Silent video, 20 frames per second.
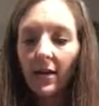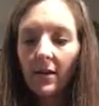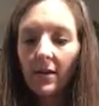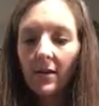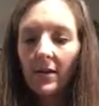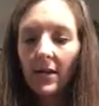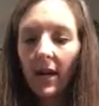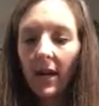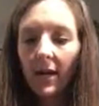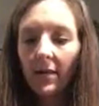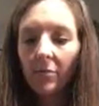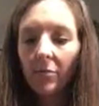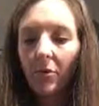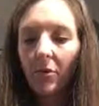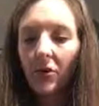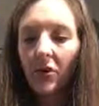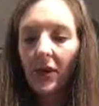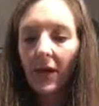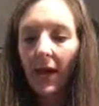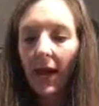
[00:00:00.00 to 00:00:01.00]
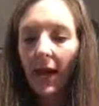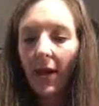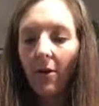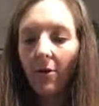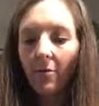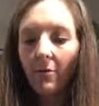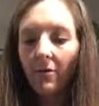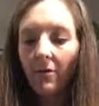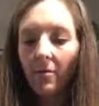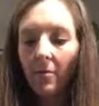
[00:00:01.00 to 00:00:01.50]
side, pushing
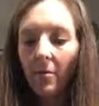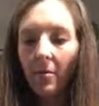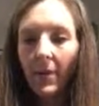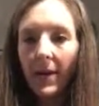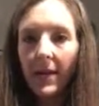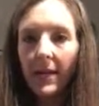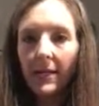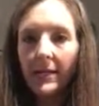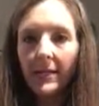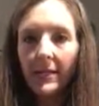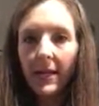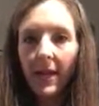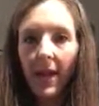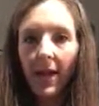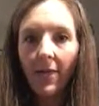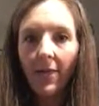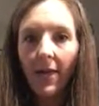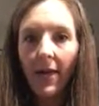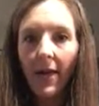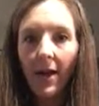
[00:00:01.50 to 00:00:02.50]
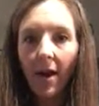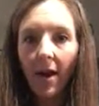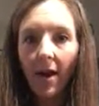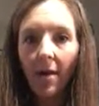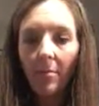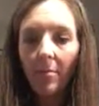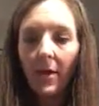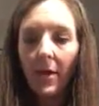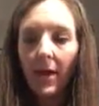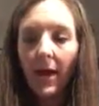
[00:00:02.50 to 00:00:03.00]
out from the base and then
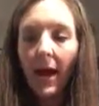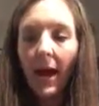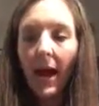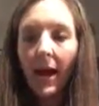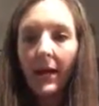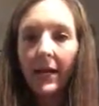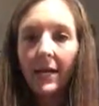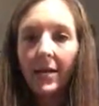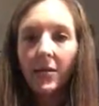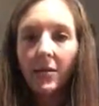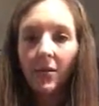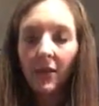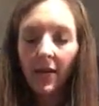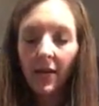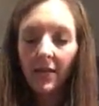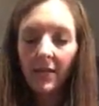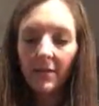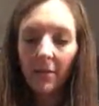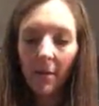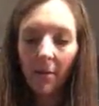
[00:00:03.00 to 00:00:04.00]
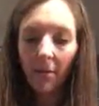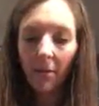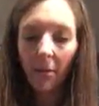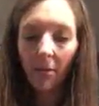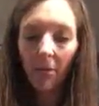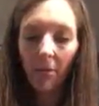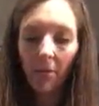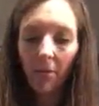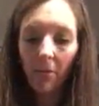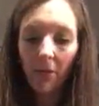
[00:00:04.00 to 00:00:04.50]
up. I can utilize my
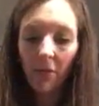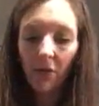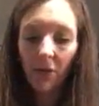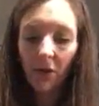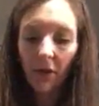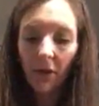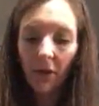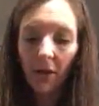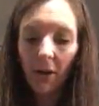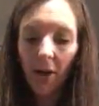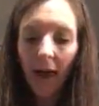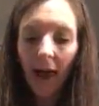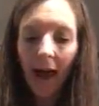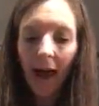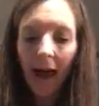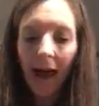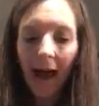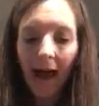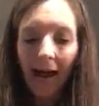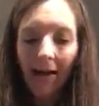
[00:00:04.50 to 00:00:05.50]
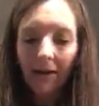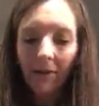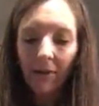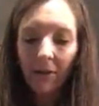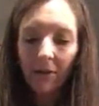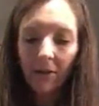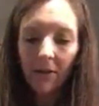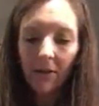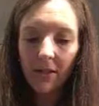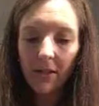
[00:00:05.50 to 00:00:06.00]
purple pusher. I
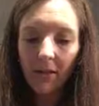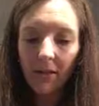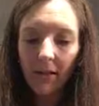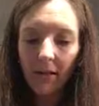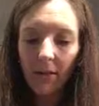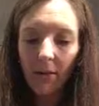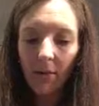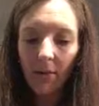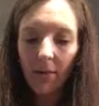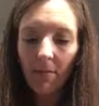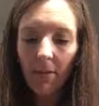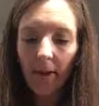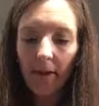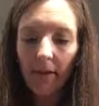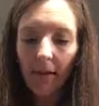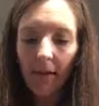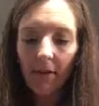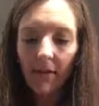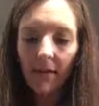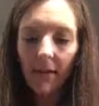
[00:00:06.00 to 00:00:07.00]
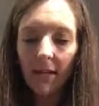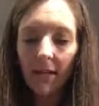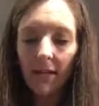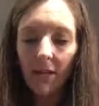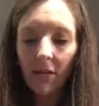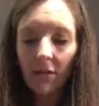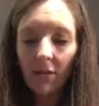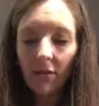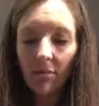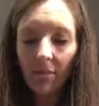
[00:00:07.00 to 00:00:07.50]
personally, with my nails, like
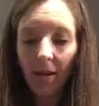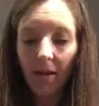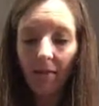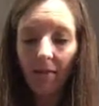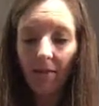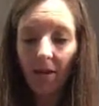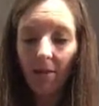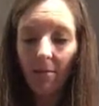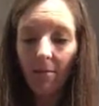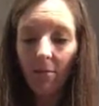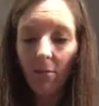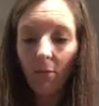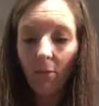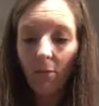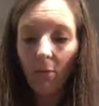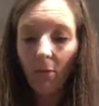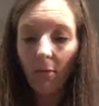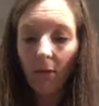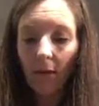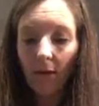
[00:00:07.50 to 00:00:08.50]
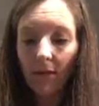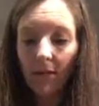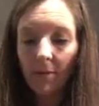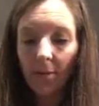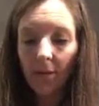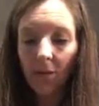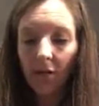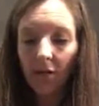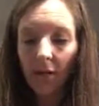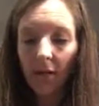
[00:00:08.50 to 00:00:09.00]
to use my thumb,
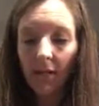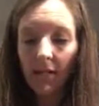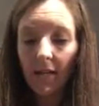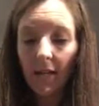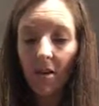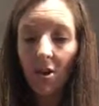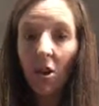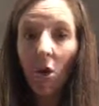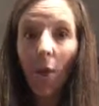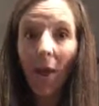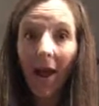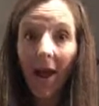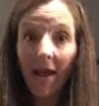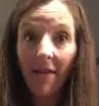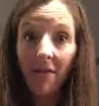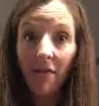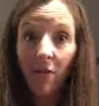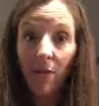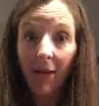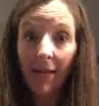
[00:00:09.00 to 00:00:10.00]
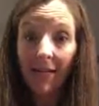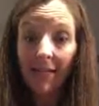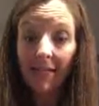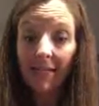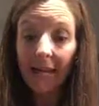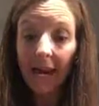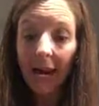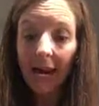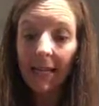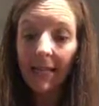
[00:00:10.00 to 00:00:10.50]
especially because I know I have the right
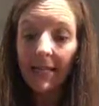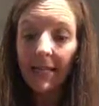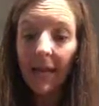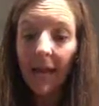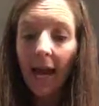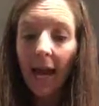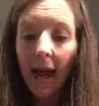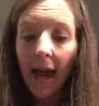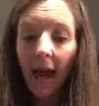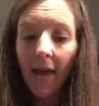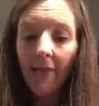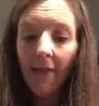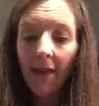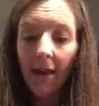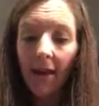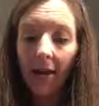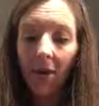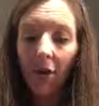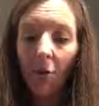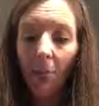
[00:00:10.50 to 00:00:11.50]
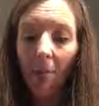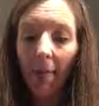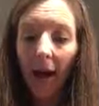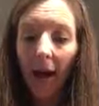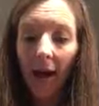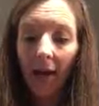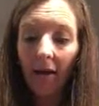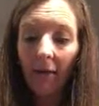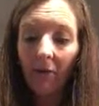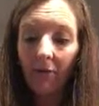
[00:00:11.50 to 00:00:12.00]
size. And then I go
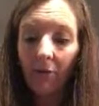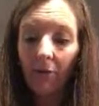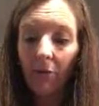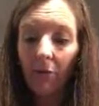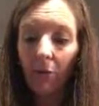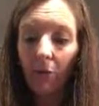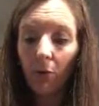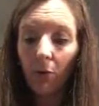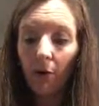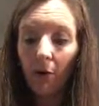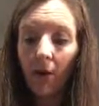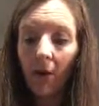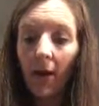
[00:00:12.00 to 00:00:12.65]
back through